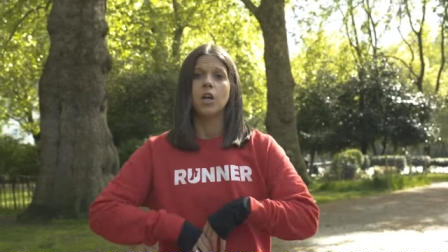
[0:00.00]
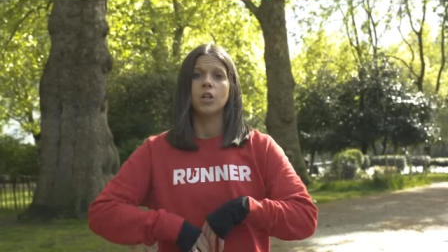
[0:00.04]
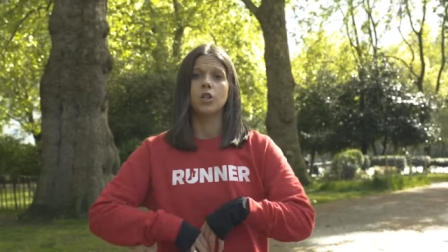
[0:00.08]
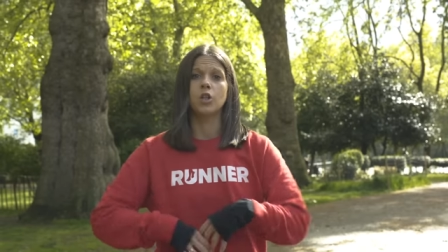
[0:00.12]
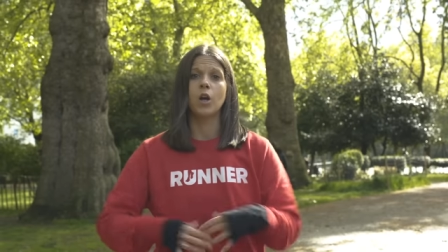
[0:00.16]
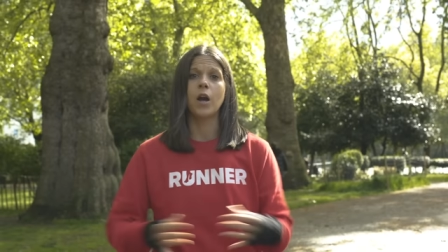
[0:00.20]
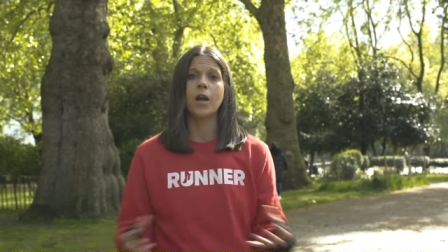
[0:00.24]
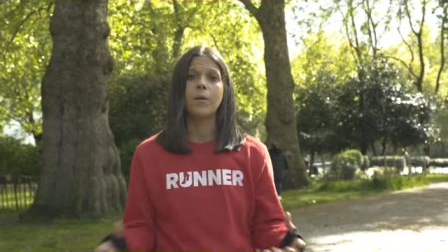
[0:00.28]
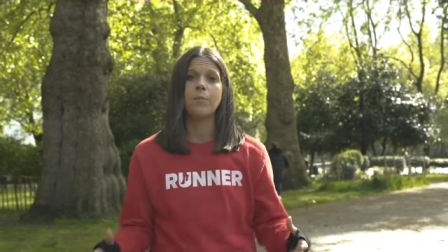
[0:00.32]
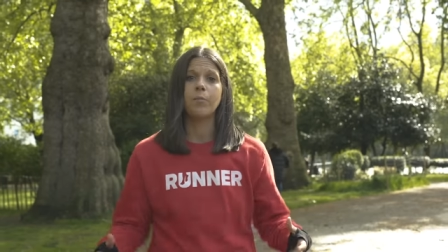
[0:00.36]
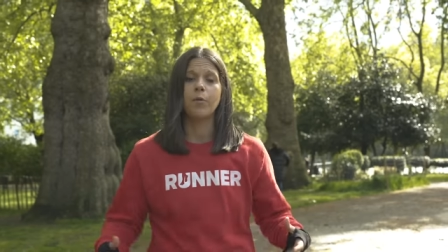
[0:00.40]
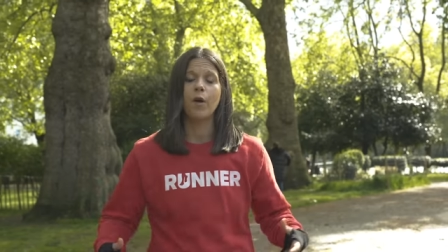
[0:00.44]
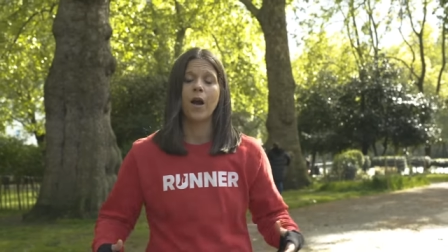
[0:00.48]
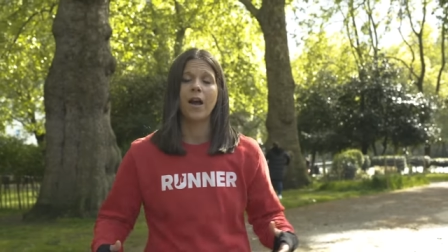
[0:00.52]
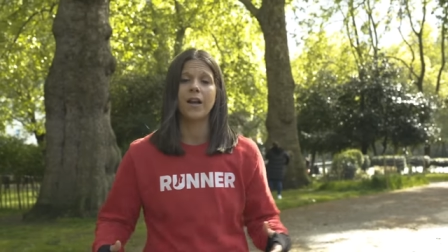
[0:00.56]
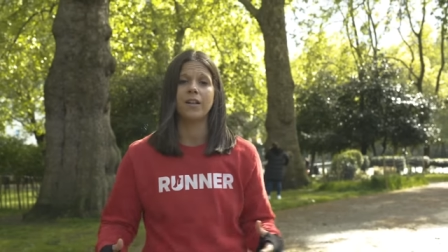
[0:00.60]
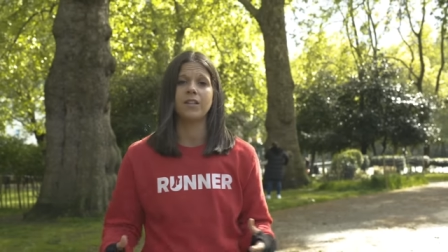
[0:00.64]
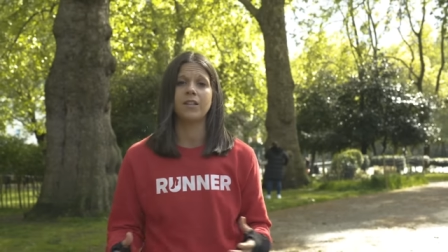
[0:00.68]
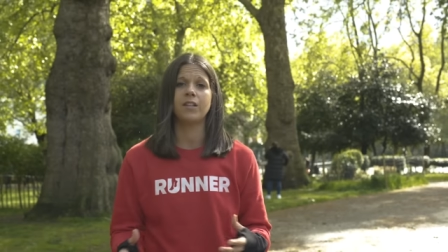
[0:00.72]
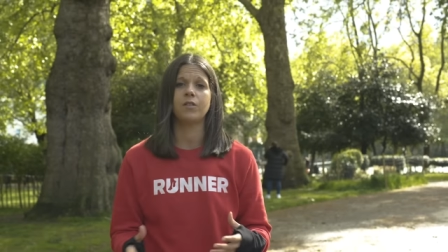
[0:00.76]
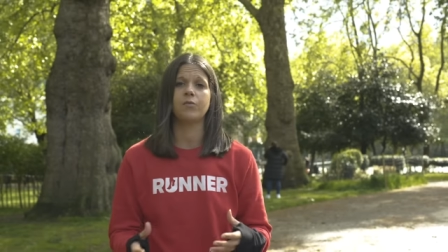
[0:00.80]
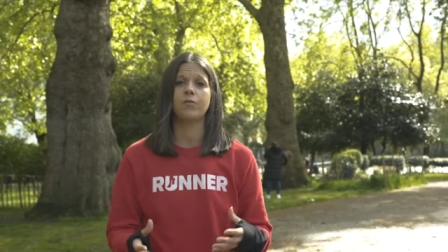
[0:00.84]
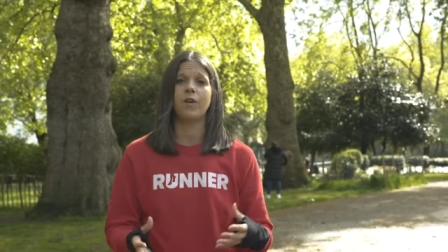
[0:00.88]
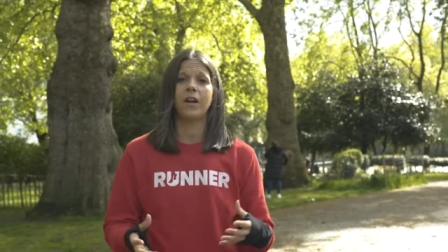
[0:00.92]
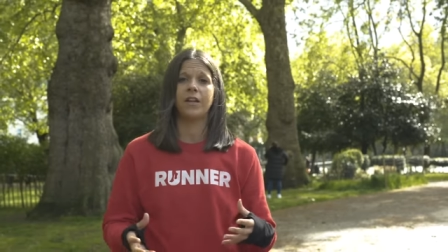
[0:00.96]
Try and
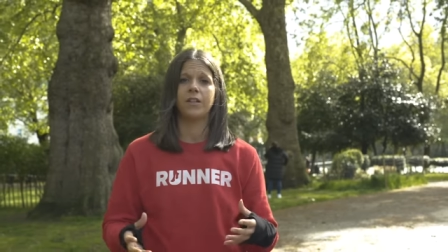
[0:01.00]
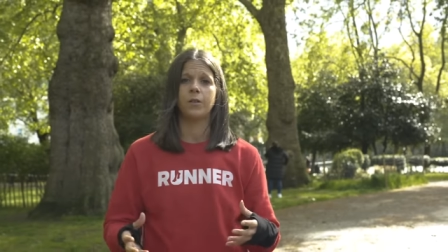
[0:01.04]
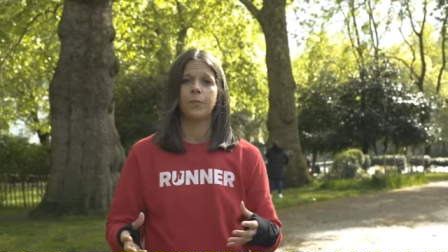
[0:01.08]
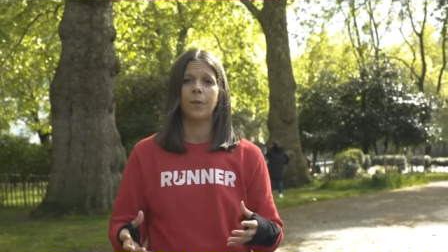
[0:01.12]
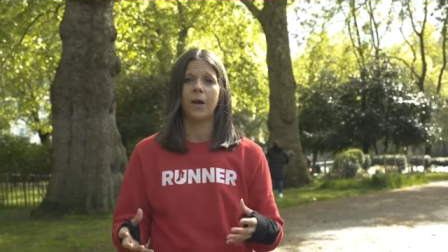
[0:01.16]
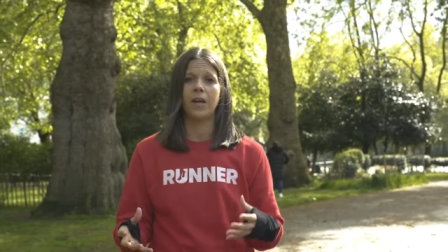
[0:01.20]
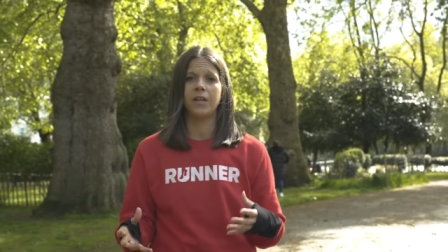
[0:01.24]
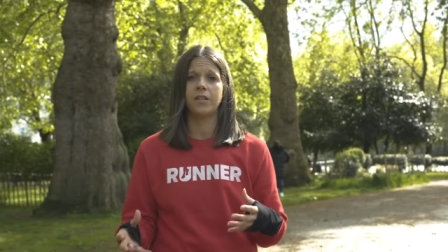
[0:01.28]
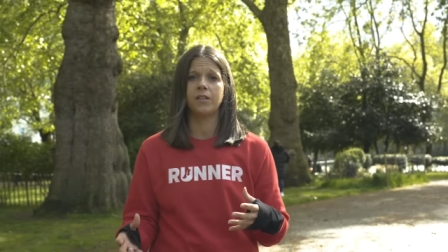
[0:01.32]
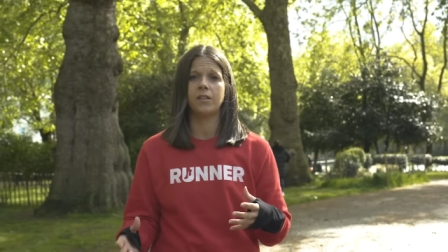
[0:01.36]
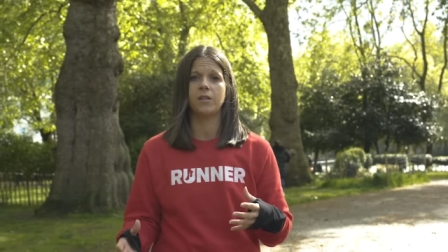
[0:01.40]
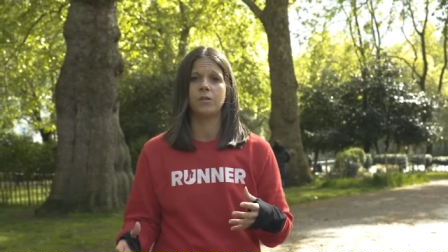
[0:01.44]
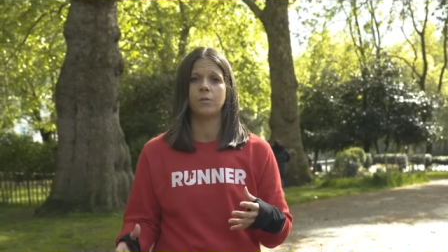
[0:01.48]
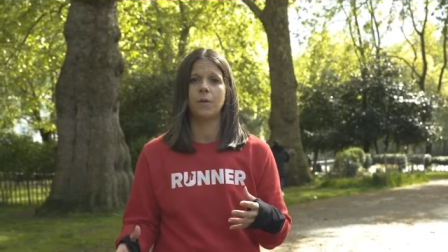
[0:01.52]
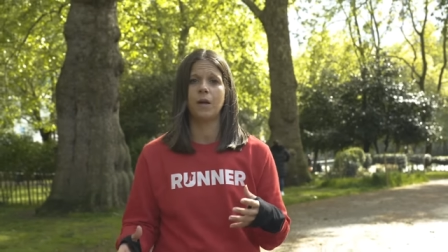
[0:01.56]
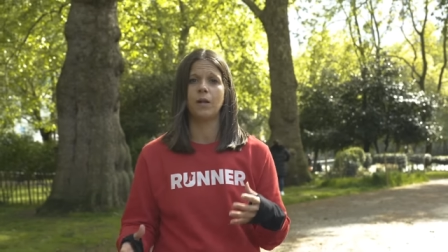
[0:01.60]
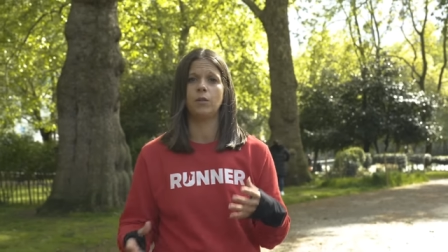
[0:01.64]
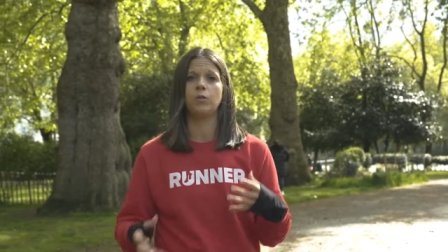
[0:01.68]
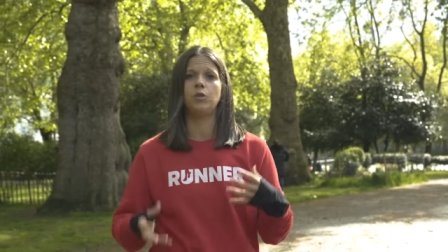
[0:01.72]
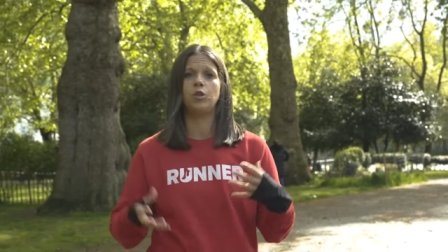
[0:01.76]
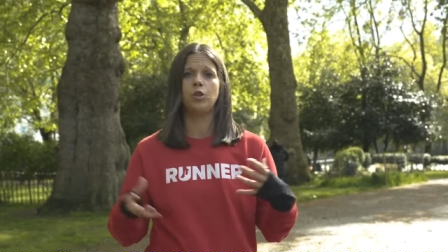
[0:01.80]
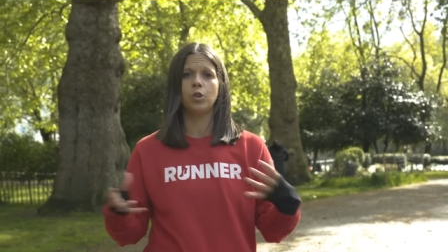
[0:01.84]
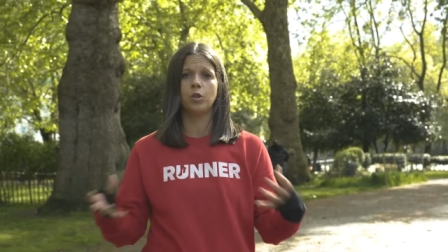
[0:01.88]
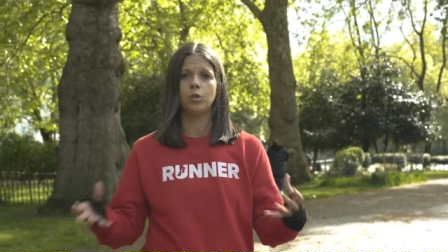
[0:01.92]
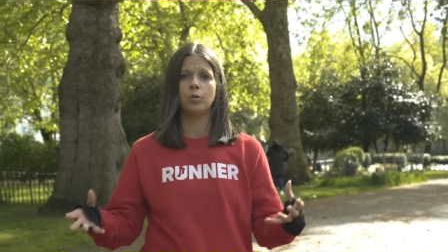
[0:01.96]
practice race pace as
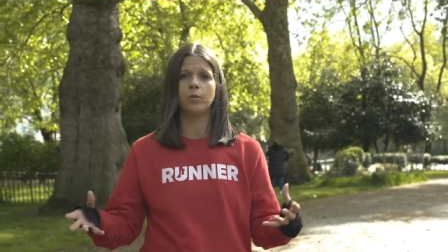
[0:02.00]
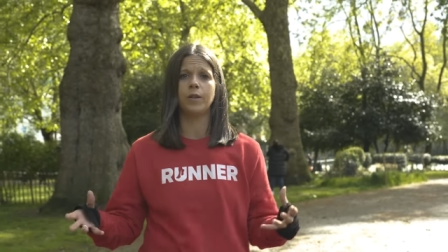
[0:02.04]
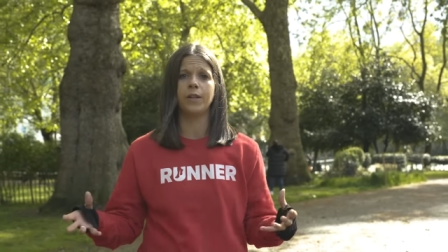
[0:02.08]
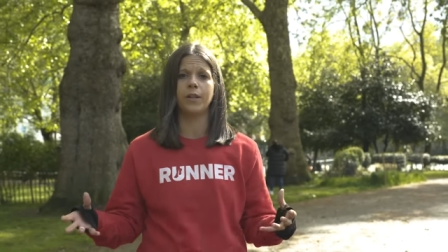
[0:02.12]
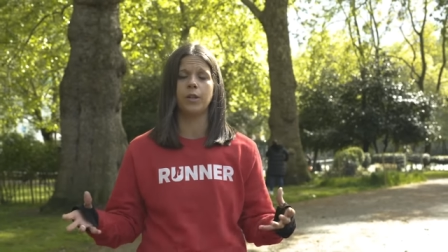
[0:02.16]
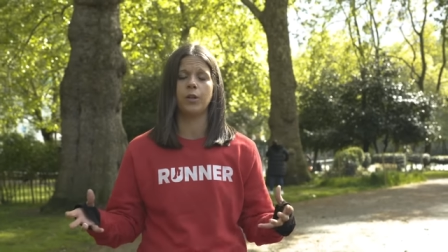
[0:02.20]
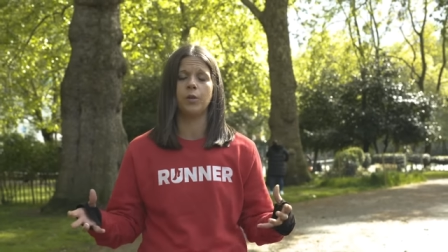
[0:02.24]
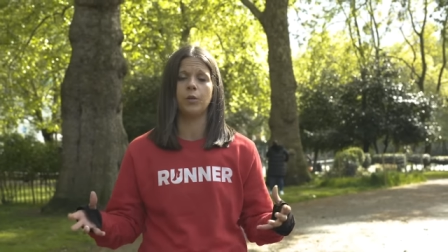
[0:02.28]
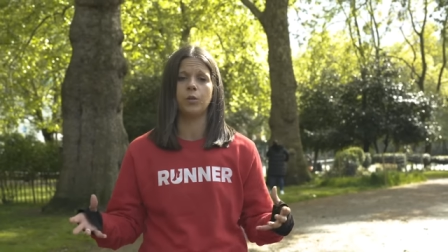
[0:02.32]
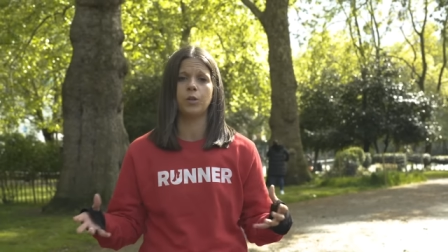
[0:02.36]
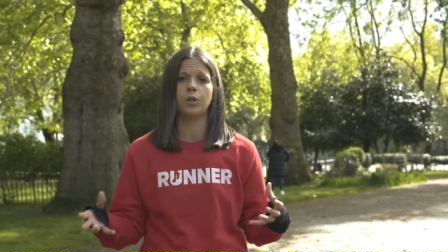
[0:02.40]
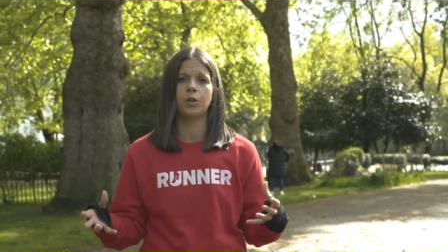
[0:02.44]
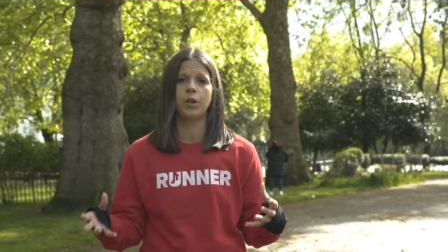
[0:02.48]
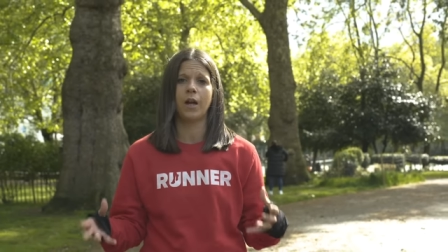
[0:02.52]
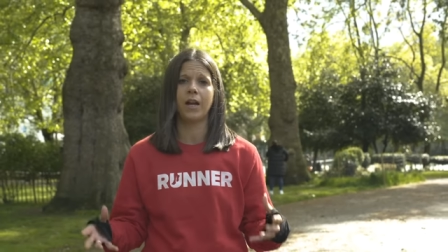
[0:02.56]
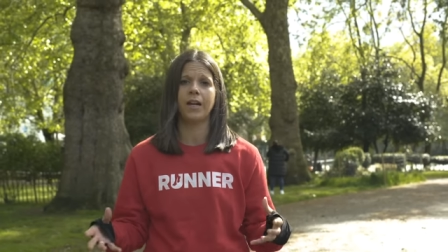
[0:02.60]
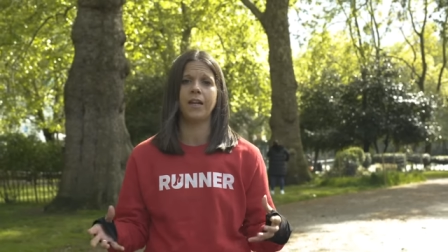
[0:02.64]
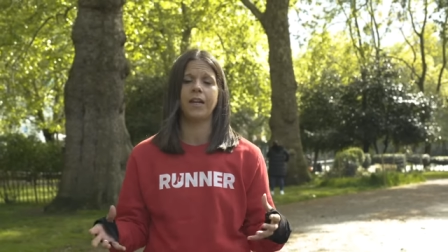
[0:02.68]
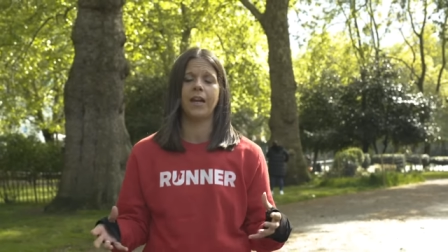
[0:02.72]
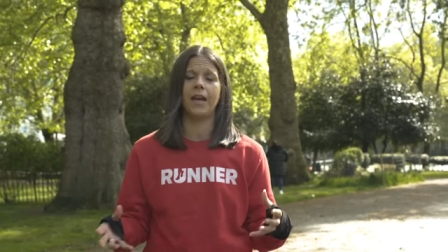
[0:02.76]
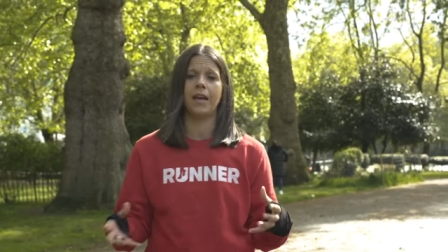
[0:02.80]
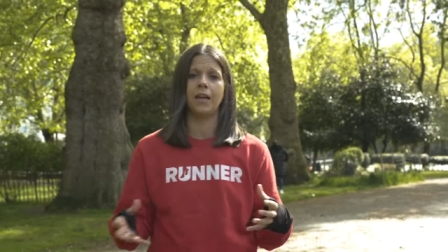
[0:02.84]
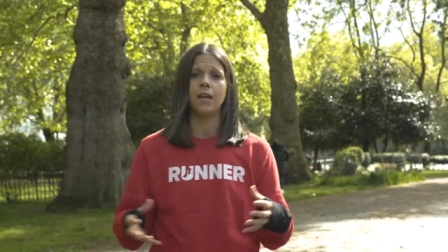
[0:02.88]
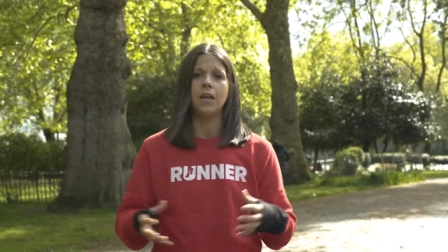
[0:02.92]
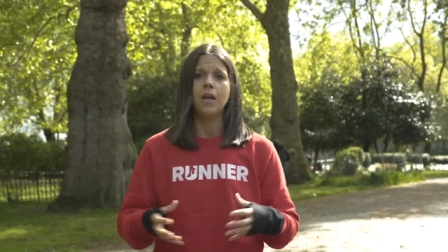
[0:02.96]
well during your
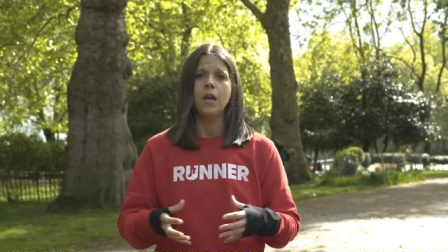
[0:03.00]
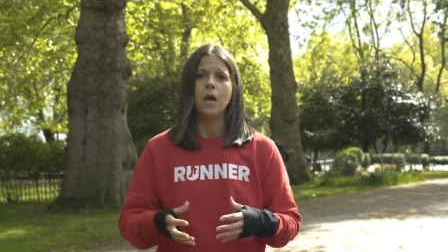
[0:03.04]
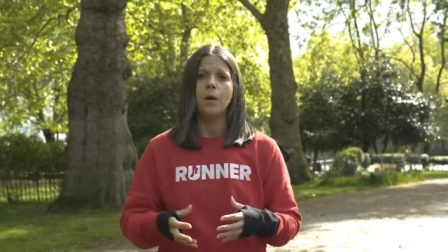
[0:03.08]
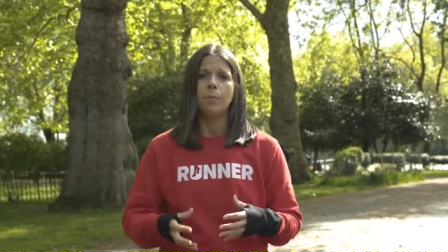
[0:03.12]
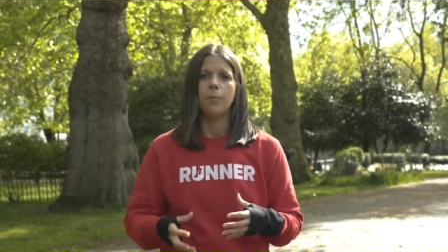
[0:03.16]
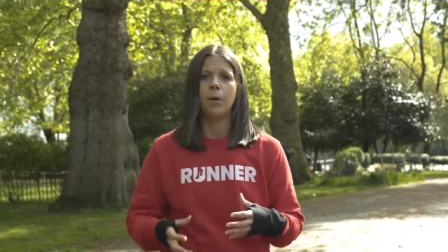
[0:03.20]
training